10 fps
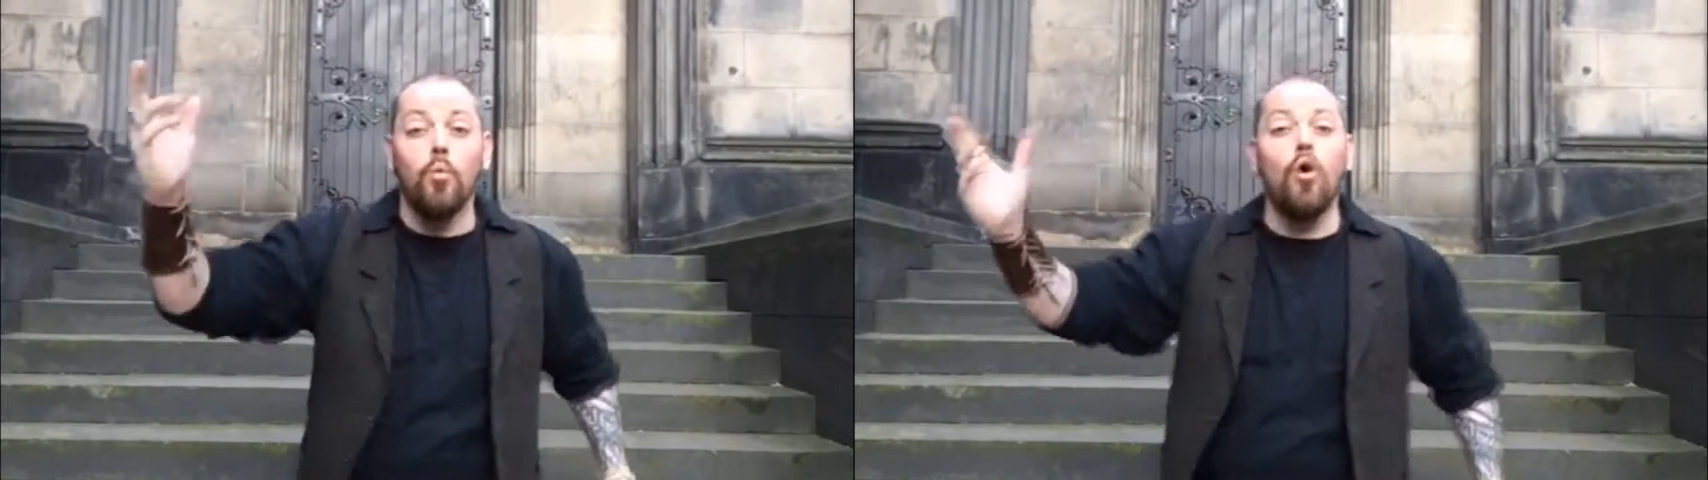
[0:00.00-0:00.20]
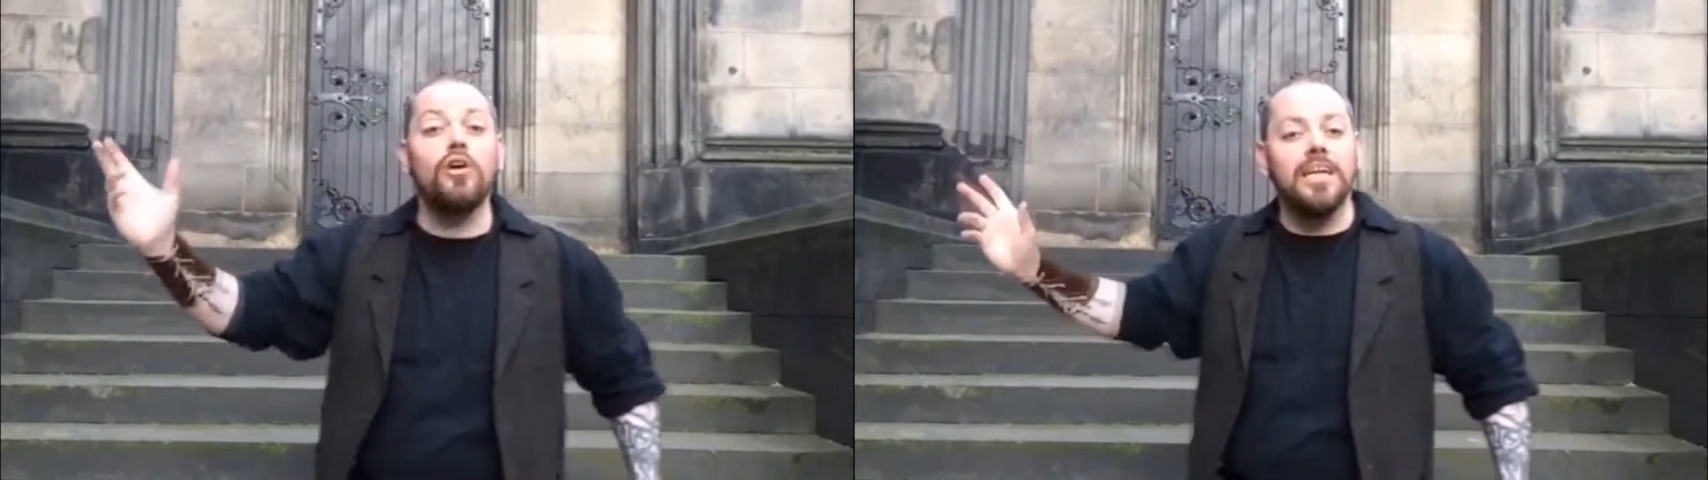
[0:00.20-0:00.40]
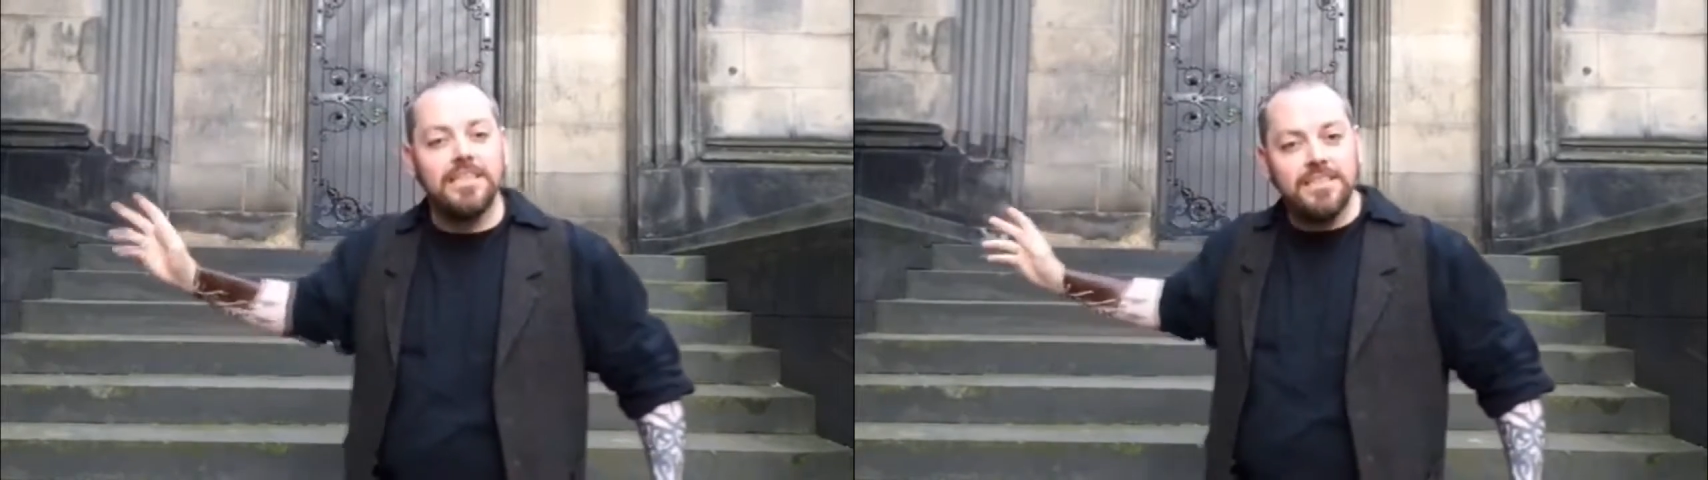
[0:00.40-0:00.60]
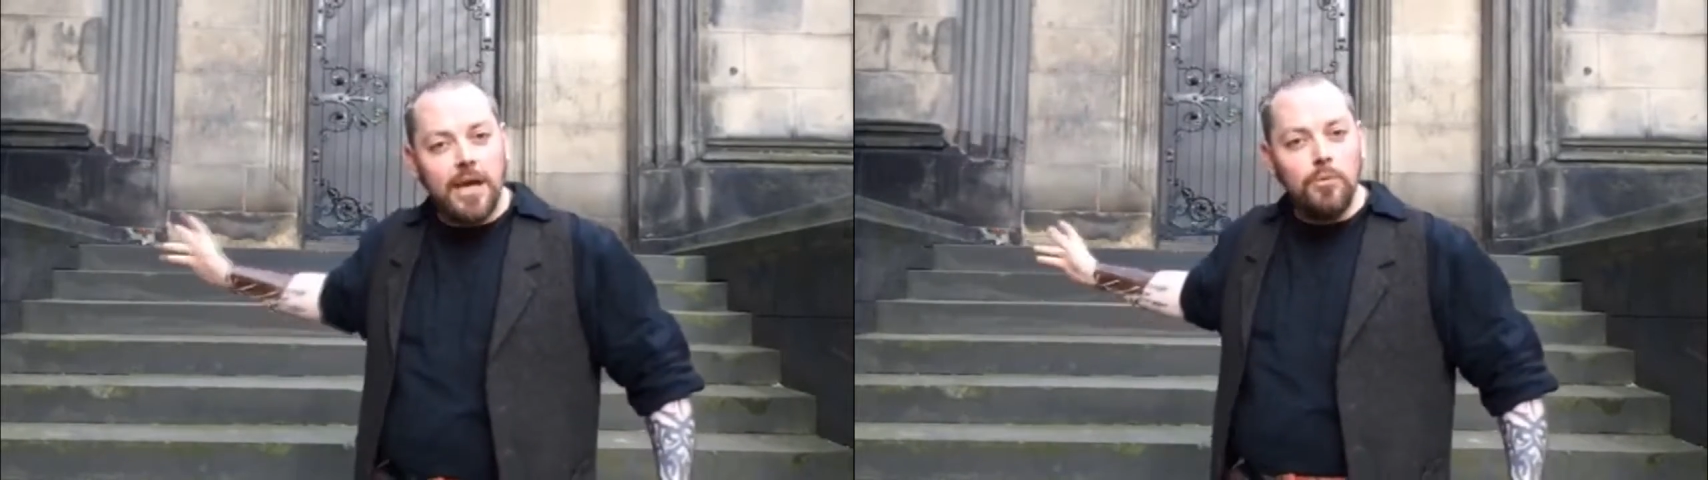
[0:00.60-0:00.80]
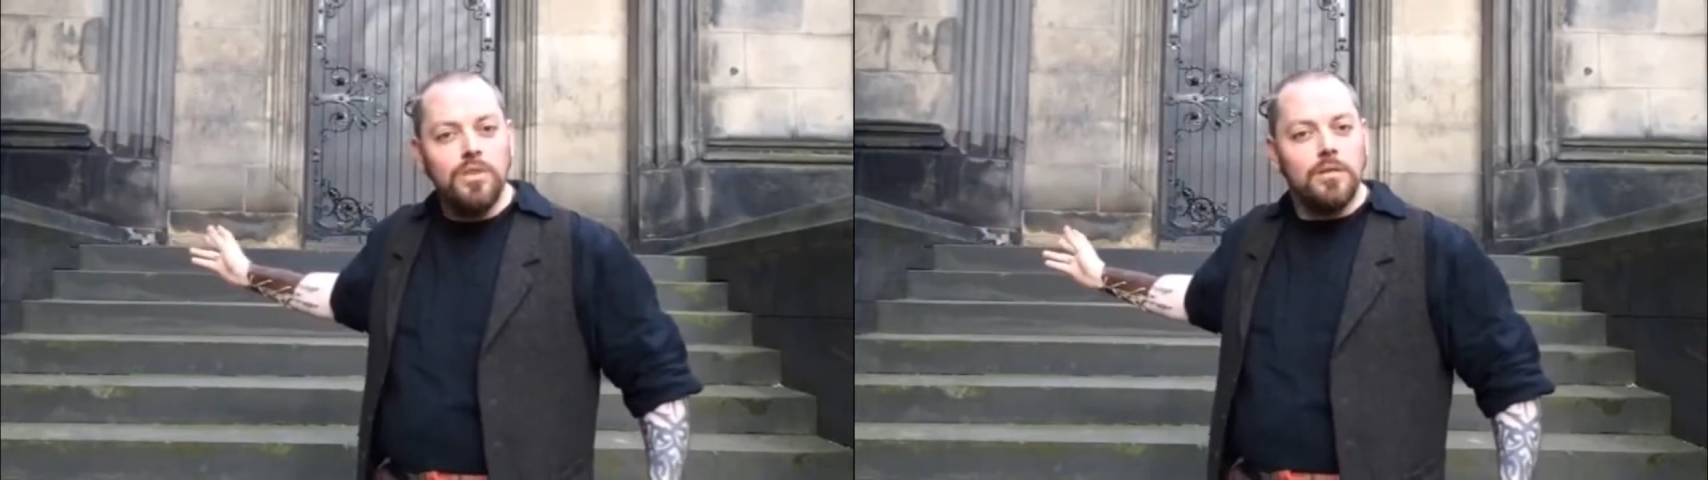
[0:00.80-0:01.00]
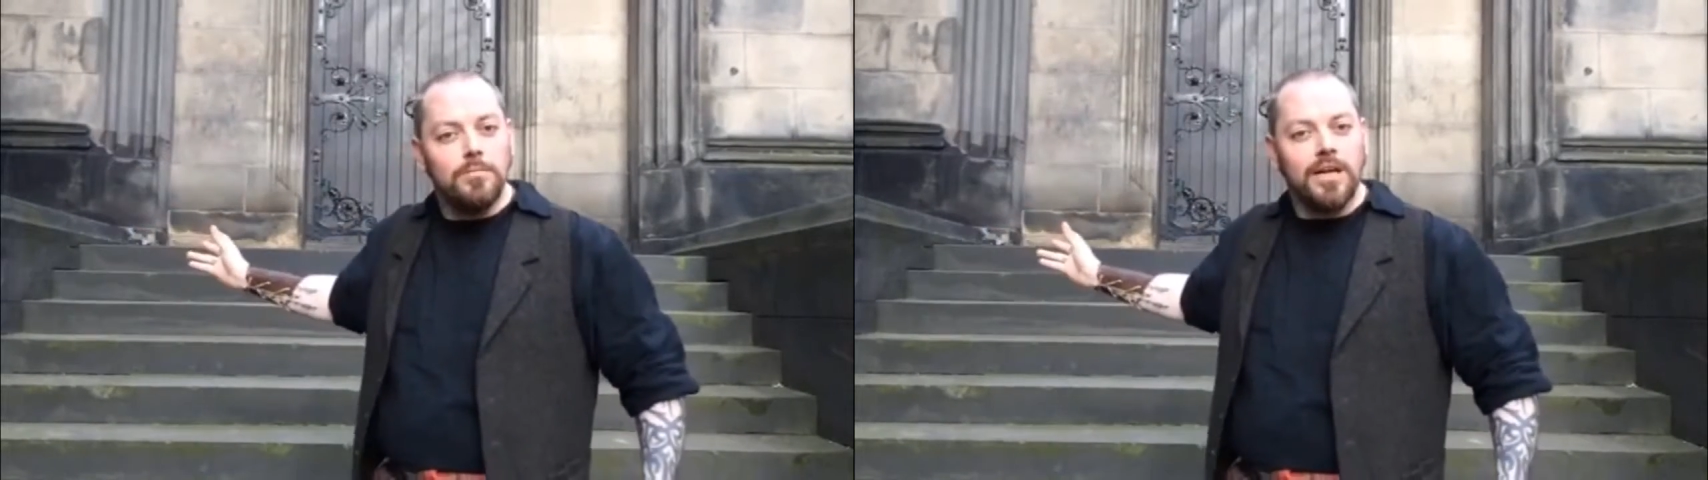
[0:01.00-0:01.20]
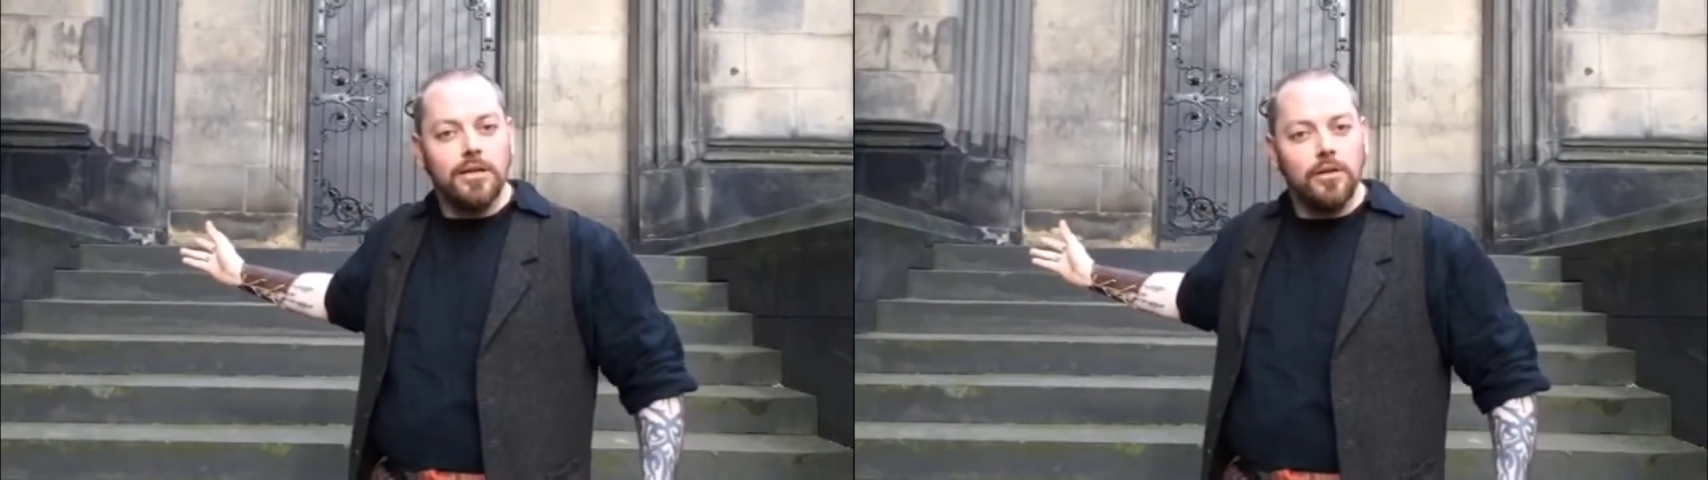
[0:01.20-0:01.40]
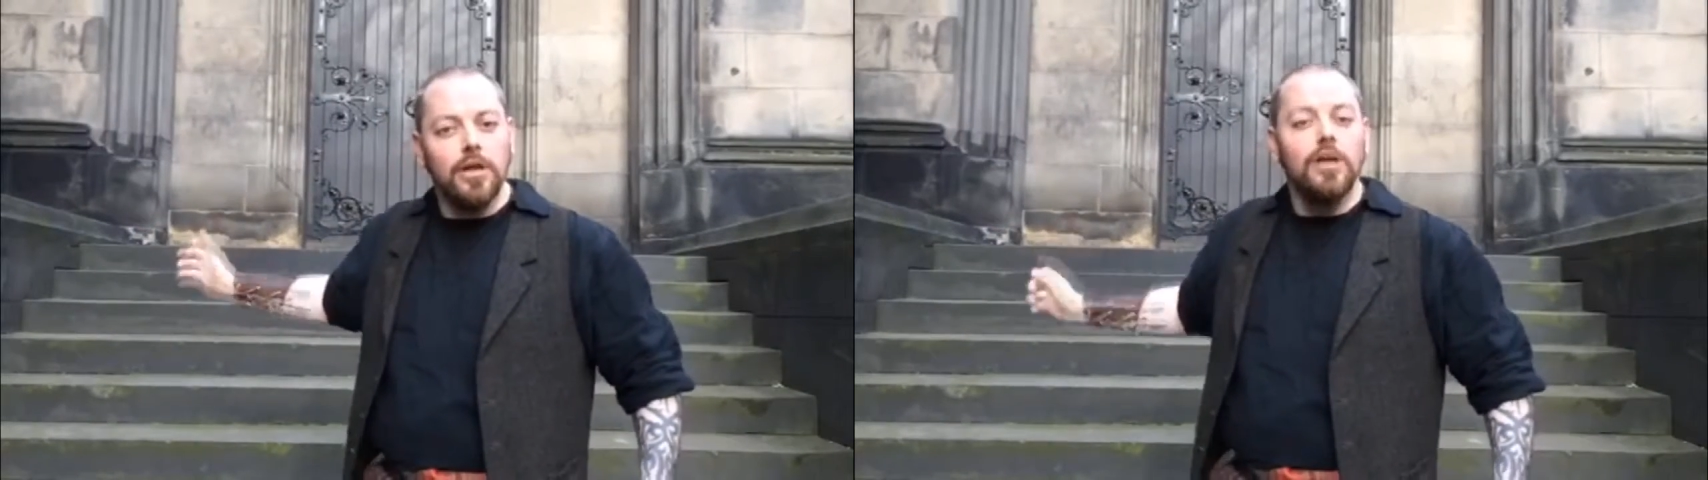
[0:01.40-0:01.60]
Walking down the
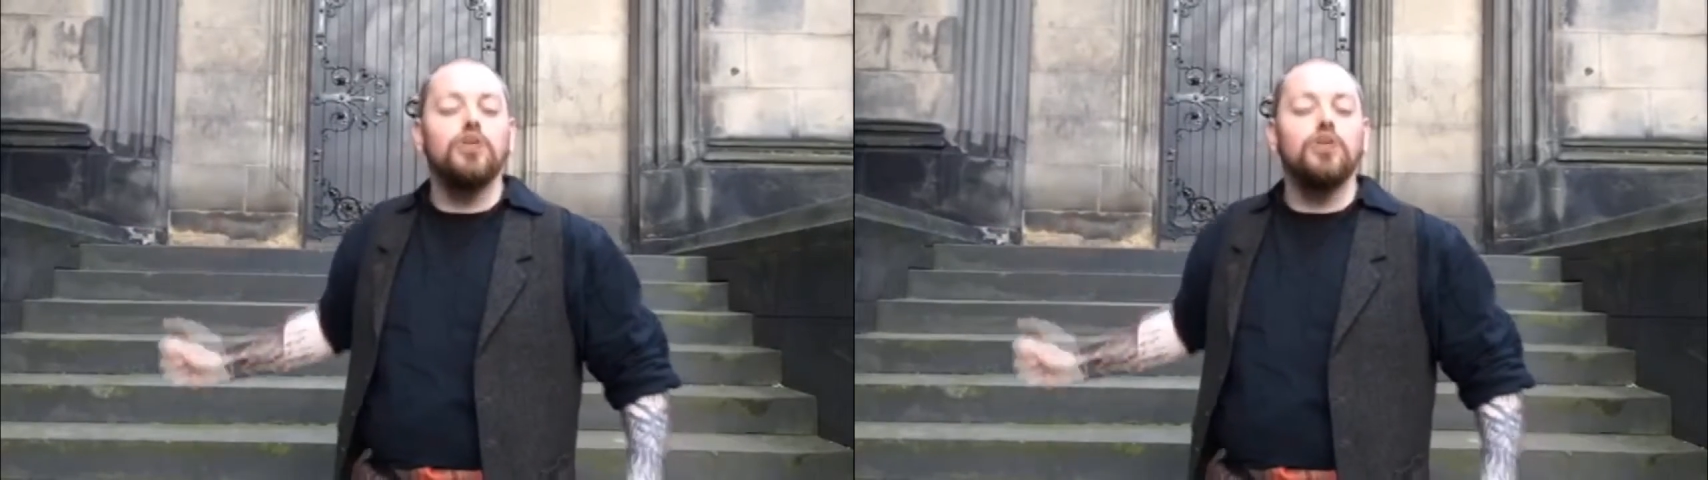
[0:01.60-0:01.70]
mile,